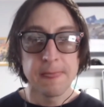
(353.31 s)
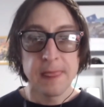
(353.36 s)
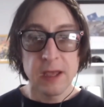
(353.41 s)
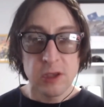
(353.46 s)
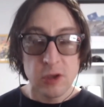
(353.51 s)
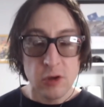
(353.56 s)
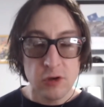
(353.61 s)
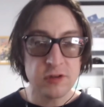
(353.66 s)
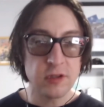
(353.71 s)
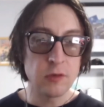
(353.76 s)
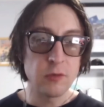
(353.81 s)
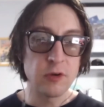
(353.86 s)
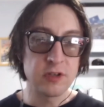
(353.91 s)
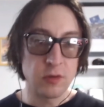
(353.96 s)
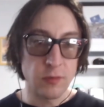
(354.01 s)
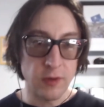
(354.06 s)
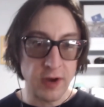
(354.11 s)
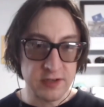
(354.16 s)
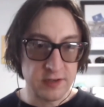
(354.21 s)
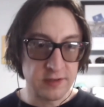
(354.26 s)
usually when you're
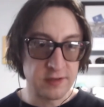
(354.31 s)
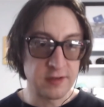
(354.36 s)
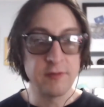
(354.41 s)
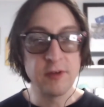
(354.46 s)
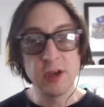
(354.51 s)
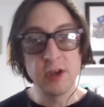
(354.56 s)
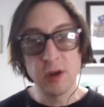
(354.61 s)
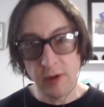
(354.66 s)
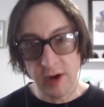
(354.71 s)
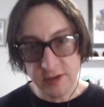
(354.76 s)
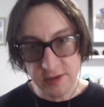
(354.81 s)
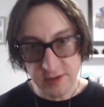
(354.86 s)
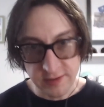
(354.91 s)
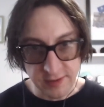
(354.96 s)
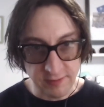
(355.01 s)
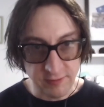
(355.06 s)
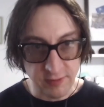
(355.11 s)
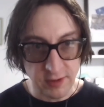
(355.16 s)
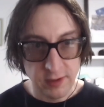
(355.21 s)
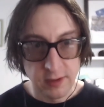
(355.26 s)
watching tv you're watching
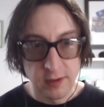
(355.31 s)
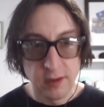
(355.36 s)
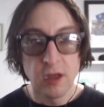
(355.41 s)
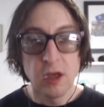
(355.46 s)
tv